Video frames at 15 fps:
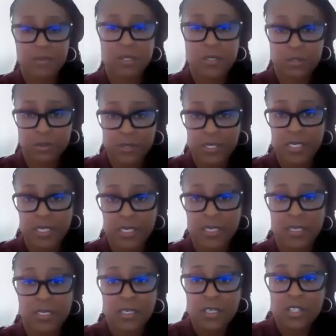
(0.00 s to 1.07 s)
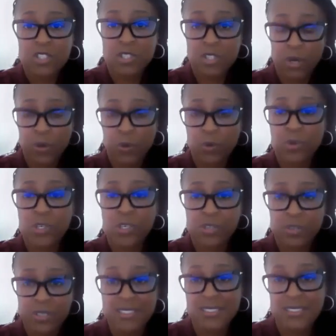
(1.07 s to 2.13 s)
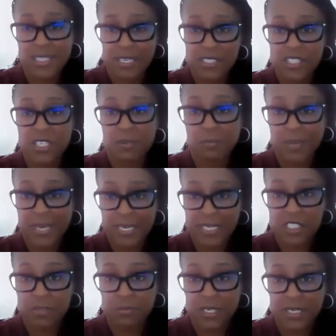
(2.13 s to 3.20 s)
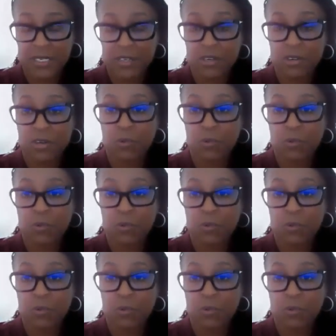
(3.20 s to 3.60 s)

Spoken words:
absolutely. So utilization management